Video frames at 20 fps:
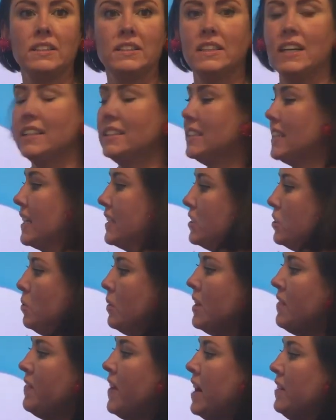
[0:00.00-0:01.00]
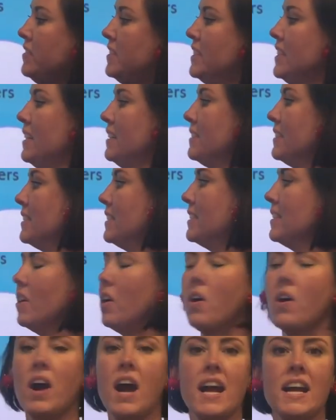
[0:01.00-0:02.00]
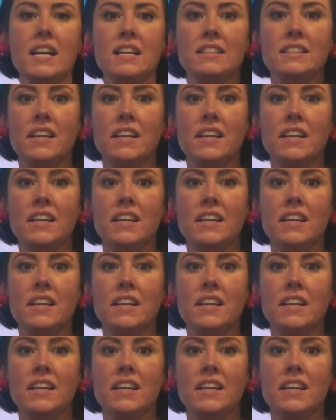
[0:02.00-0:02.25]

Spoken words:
That's like 25 cents. All right.